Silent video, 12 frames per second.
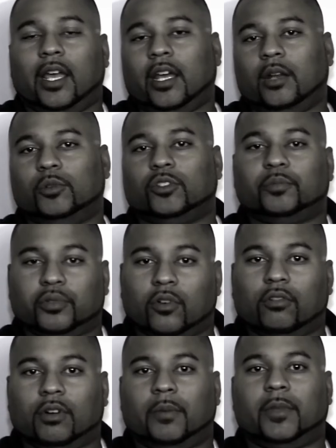and it was a
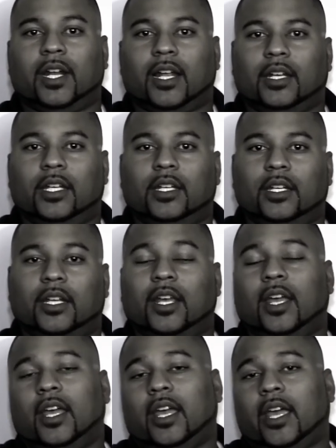program that I needed.
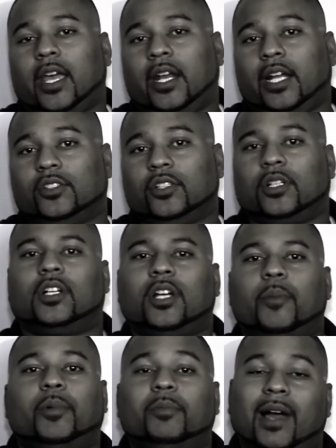And I took a
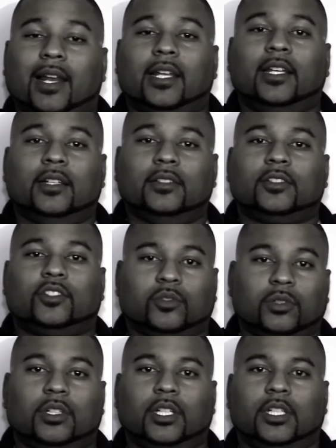couple of my leaders,
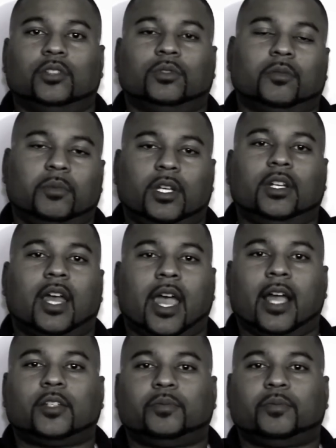student leaders, with me in the ACTS